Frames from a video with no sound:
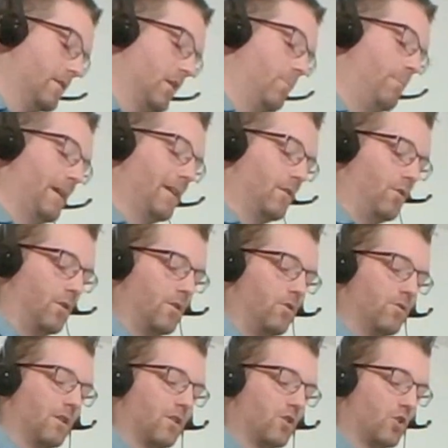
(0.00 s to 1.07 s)
a bit on
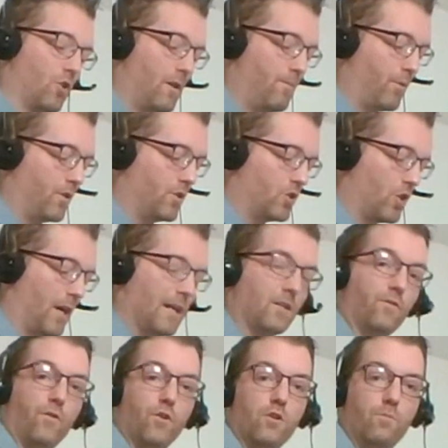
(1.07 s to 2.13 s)
using screen printed
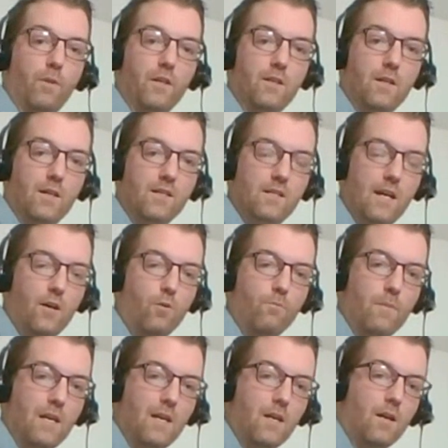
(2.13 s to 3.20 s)
transfers, but does help
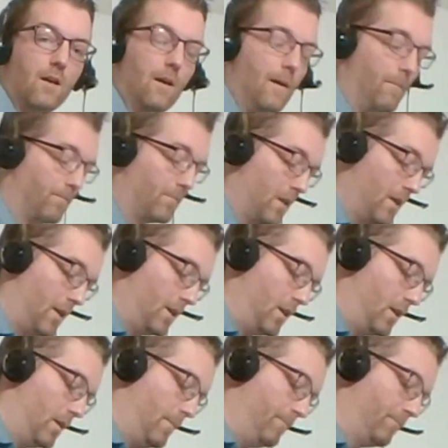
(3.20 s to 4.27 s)
me
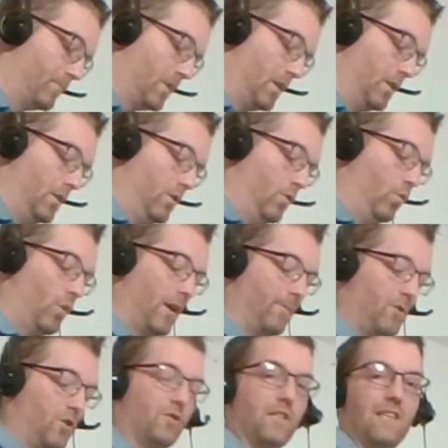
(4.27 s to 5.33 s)
um, when
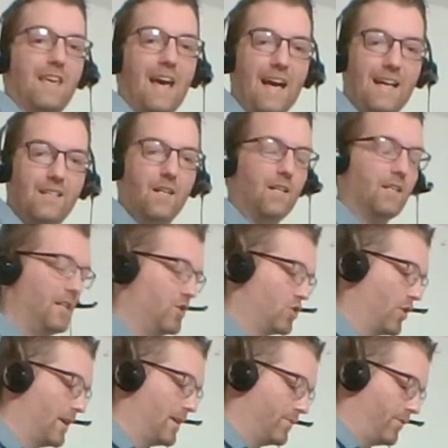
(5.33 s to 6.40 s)
I'm using C A D cut, heat
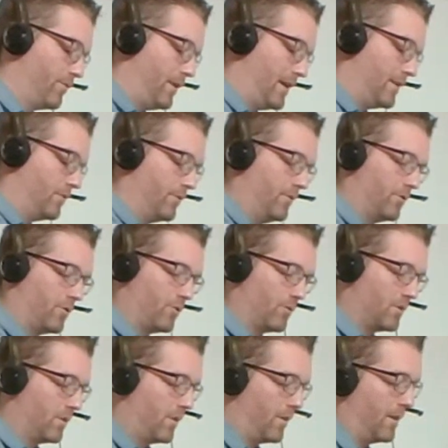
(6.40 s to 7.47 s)
transfer vinyl, those
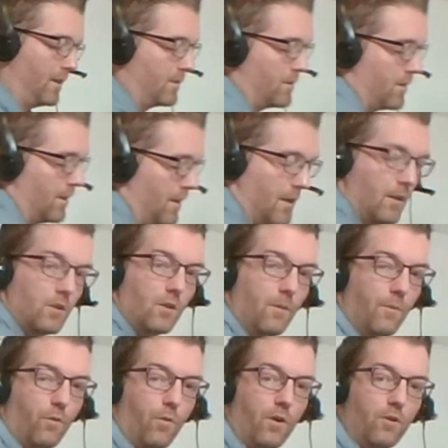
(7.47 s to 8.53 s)
sorts of things. I'm
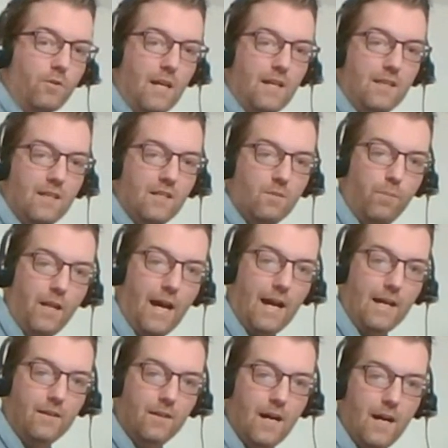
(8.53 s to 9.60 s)
going to rotate this
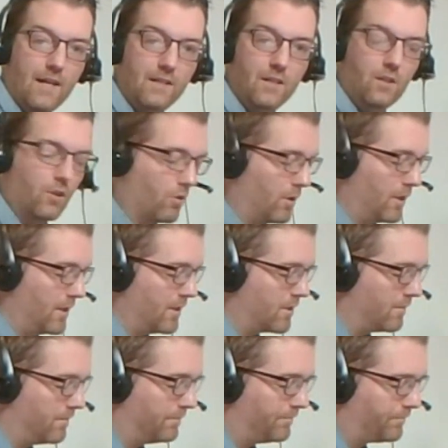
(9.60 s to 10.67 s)
platen ninety degrees.